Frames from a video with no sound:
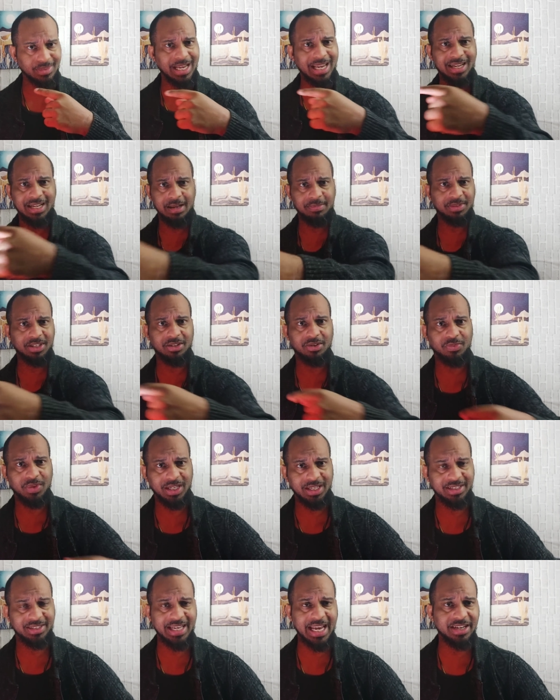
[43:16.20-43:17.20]
and come to the
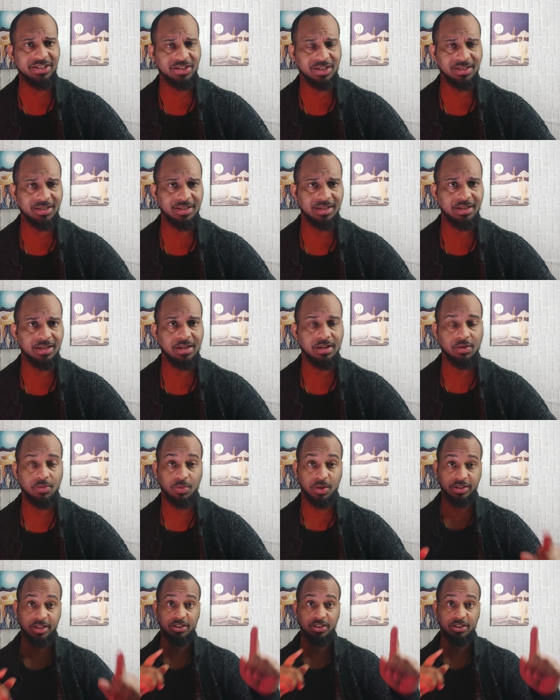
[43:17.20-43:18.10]
realization, well,